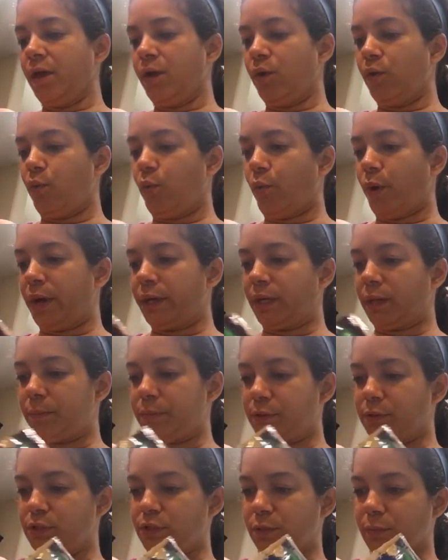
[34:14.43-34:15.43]
why not
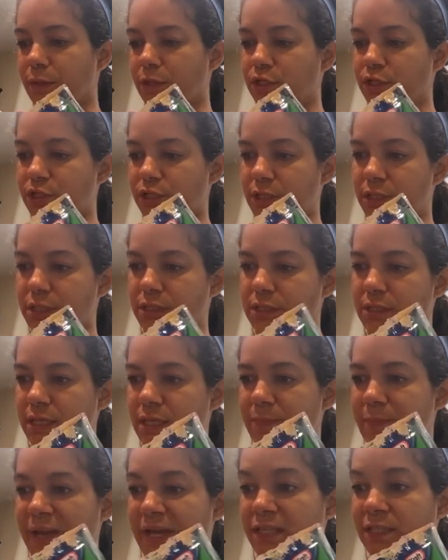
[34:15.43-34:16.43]
put too much cheese?
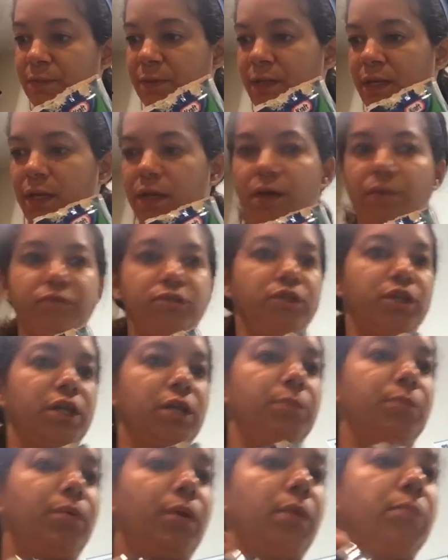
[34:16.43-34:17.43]
And my husband loves
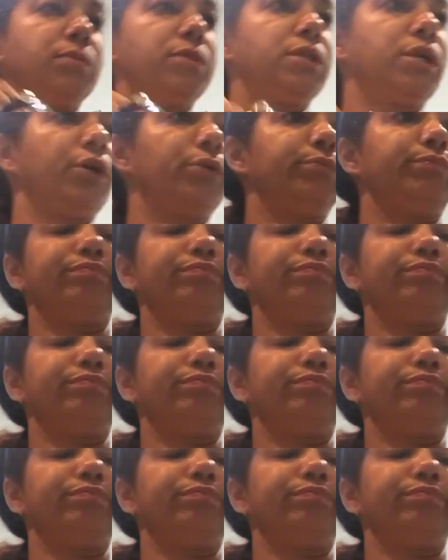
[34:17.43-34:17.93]
chicken parm, so